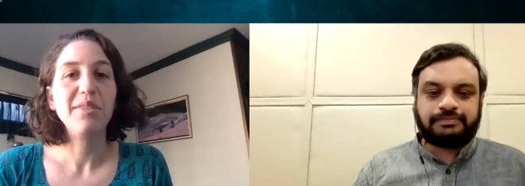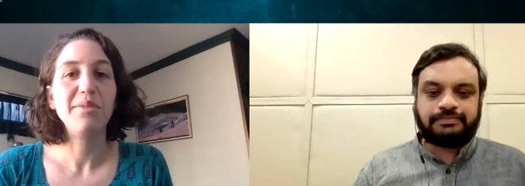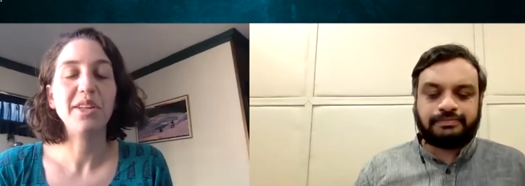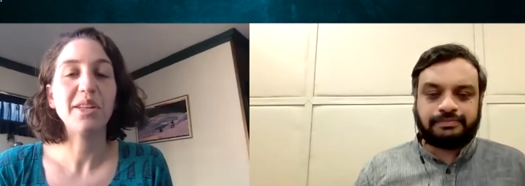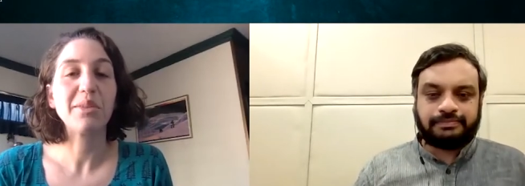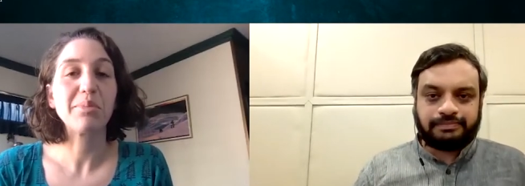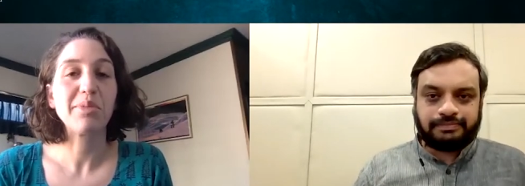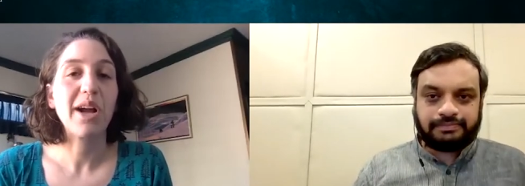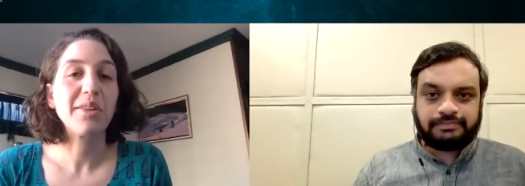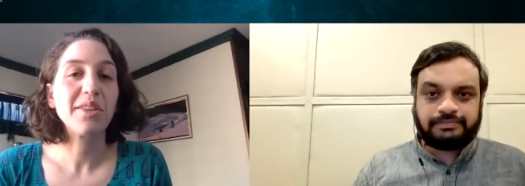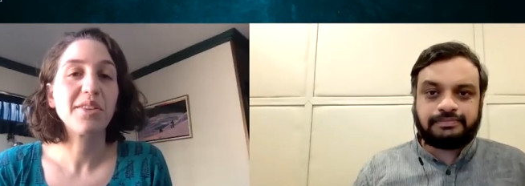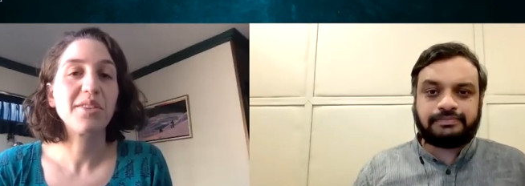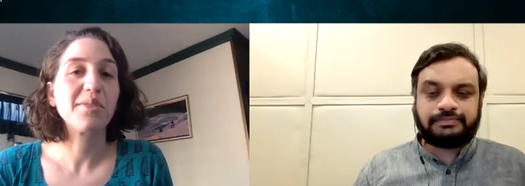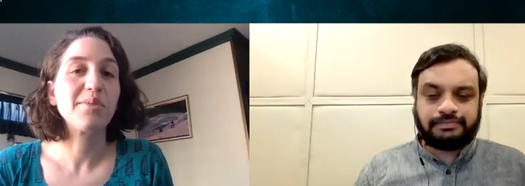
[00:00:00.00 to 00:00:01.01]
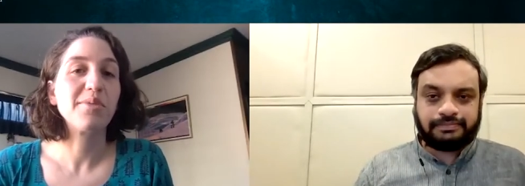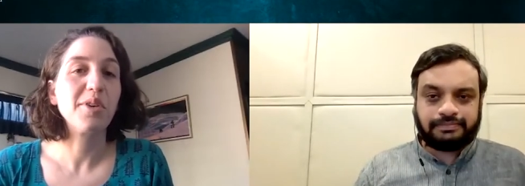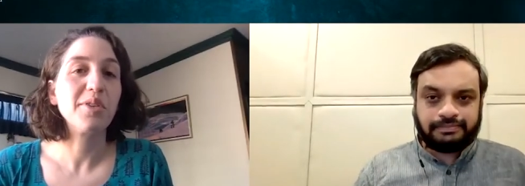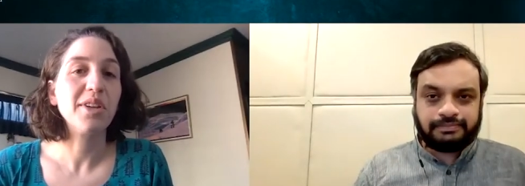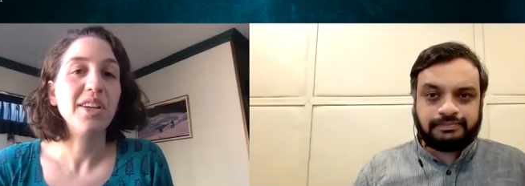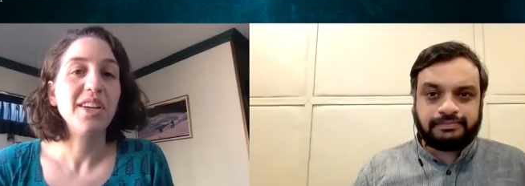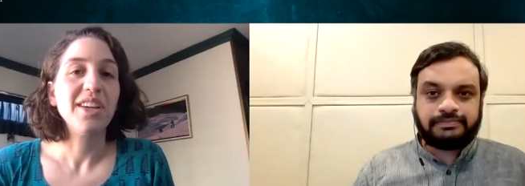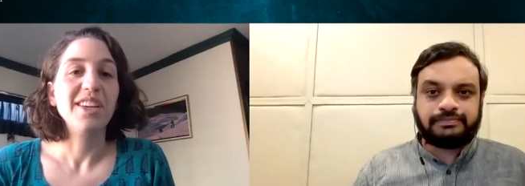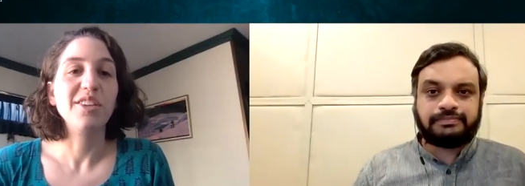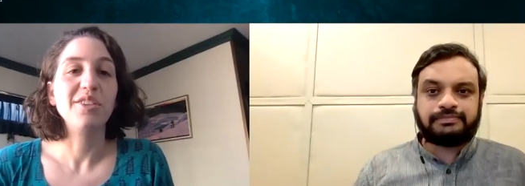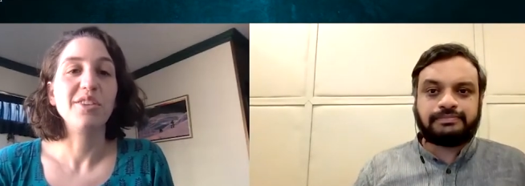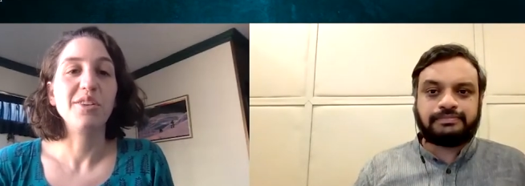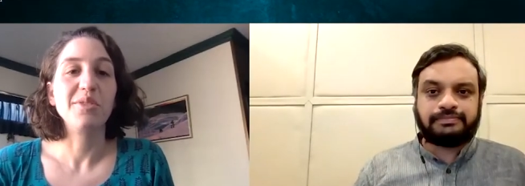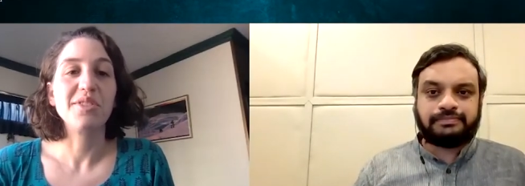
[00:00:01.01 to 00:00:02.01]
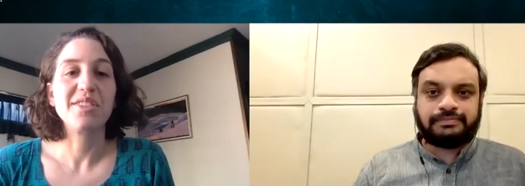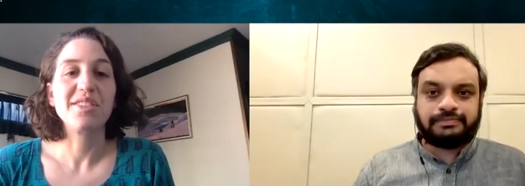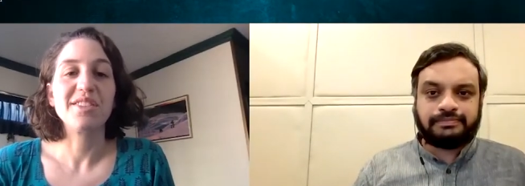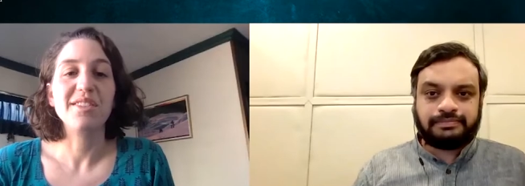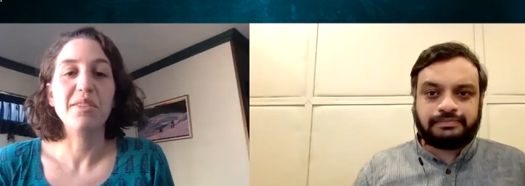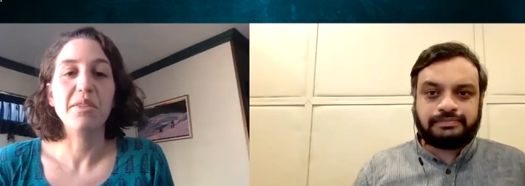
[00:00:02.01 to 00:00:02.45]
Speaker 1: feeling proud that their vote, is